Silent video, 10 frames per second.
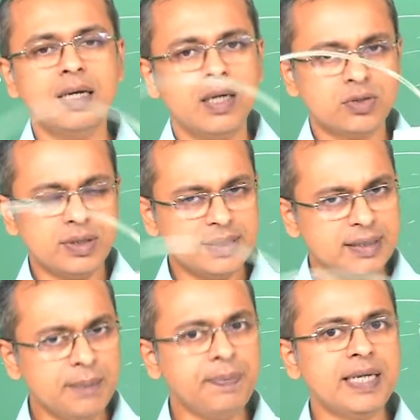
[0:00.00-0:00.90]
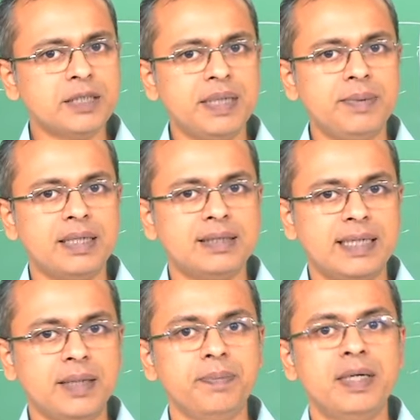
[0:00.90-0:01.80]
So, this is a simple experimental
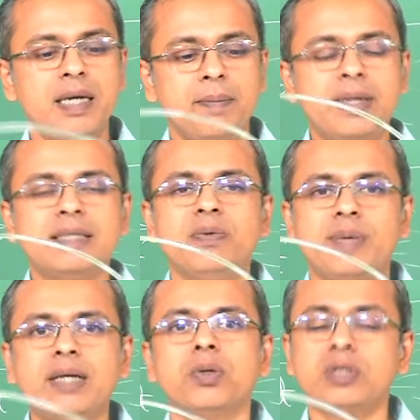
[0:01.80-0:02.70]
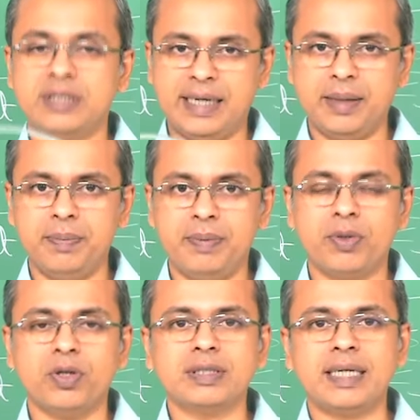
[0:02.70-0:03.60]
setup, but it is a very good setup
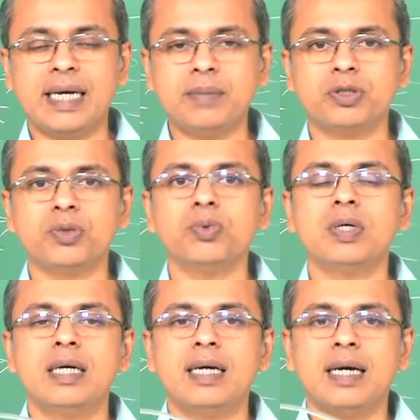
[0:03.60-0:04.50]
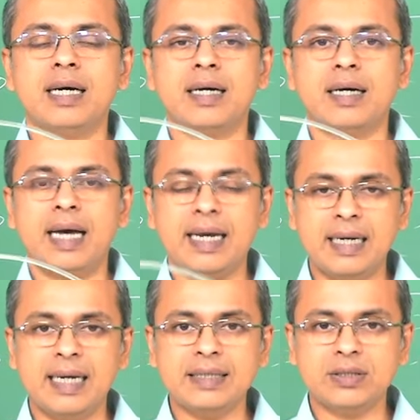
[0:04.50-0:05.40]
because it helps you
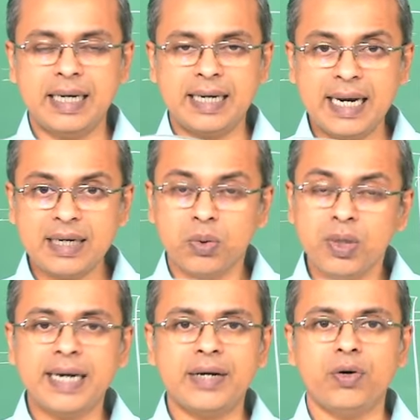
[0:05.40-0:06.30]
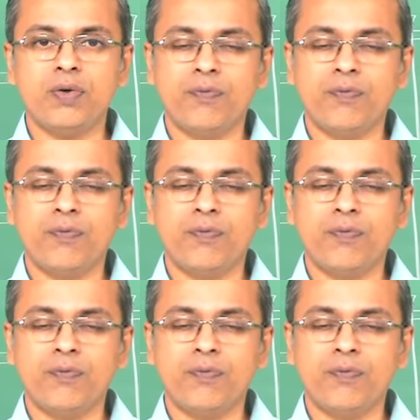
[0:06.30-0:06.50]
analyze and get a good idea of